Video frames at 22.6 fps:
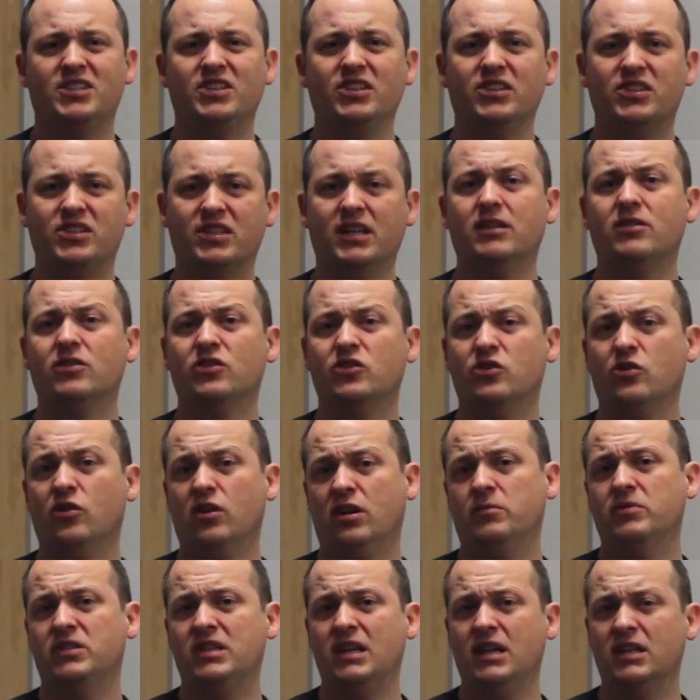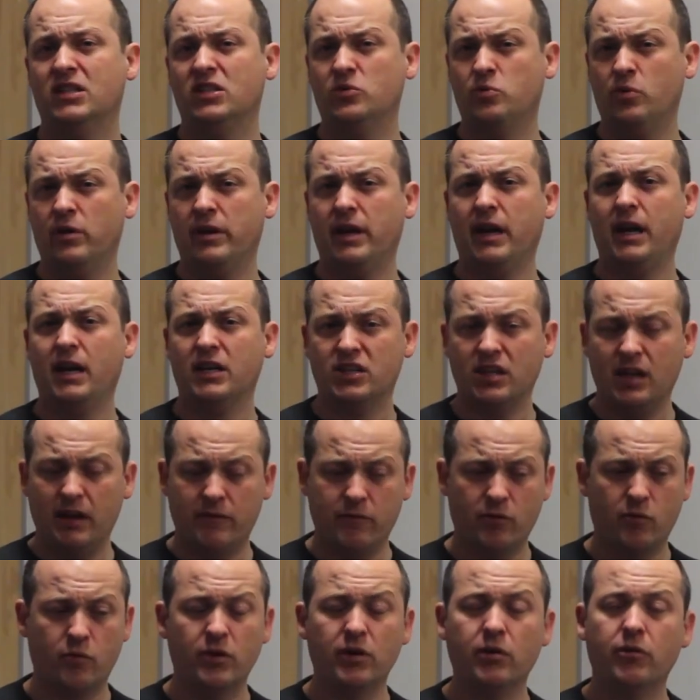and actually set the circumstances where they
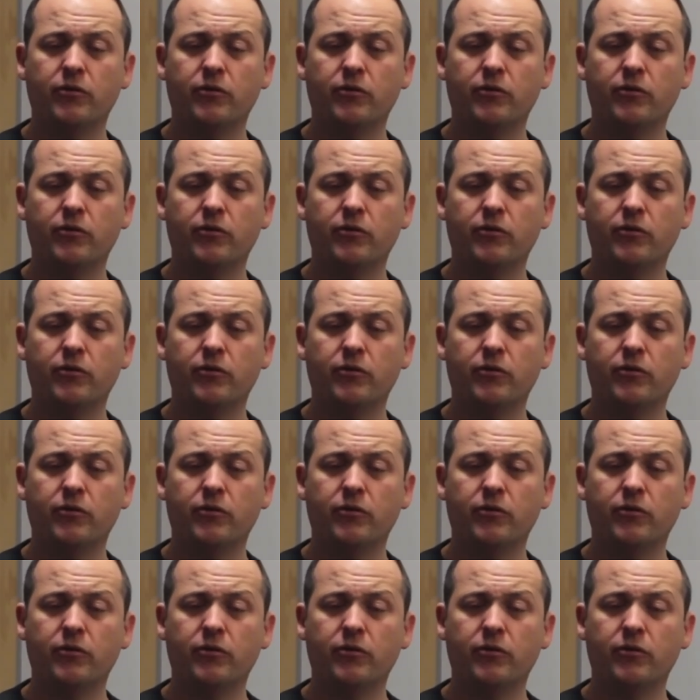actually have